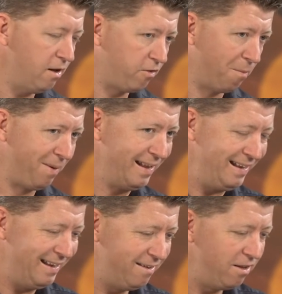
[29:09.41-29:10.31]
It's
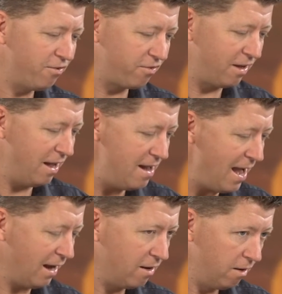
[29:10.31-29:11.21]
completely
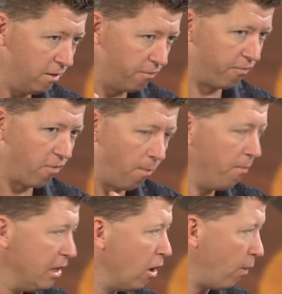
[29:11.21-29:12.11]
disconnected from
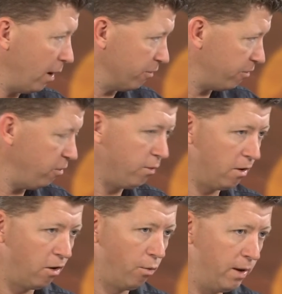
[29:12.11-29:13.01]
the OS. You
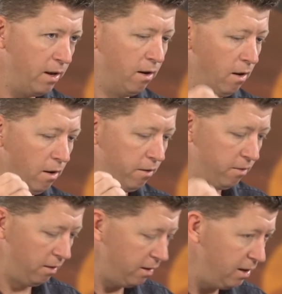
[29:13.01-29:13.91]
can go in,
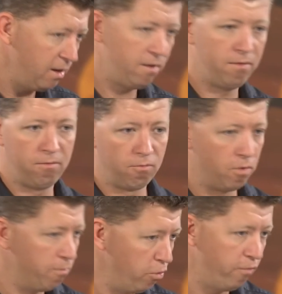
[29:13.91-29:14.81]
delete it,
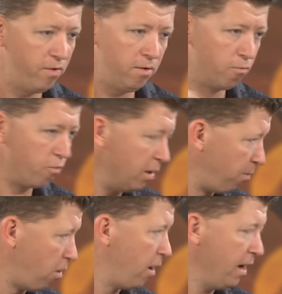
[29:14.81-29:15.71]
remove it,
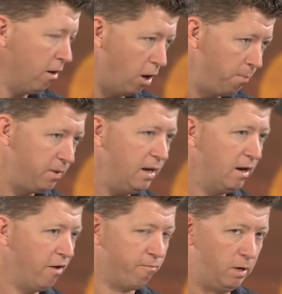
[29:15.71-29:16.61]
reapply it, update it,
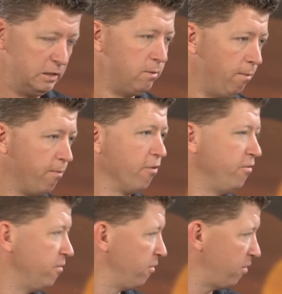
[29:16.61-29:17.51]
have multiple
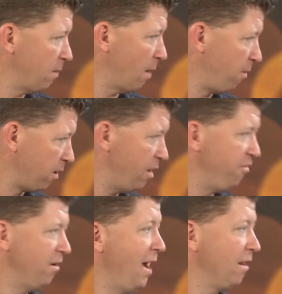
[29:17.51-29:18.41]
versions of the same
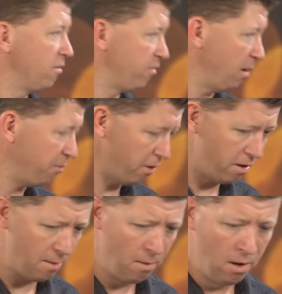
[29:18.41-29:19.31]
application at the same
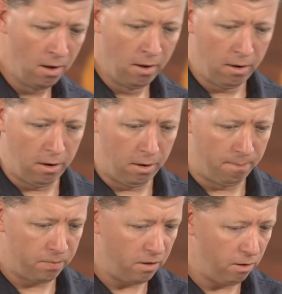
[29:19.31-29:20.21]
time.
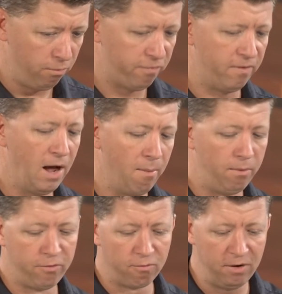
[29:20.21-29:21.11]
It was phenomenal. It
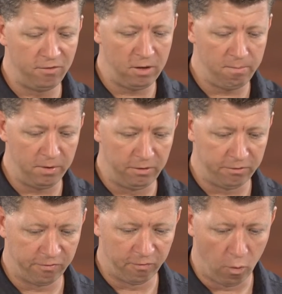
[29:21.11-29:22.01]
was originally
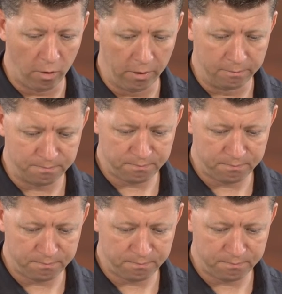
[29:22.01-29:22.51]
built for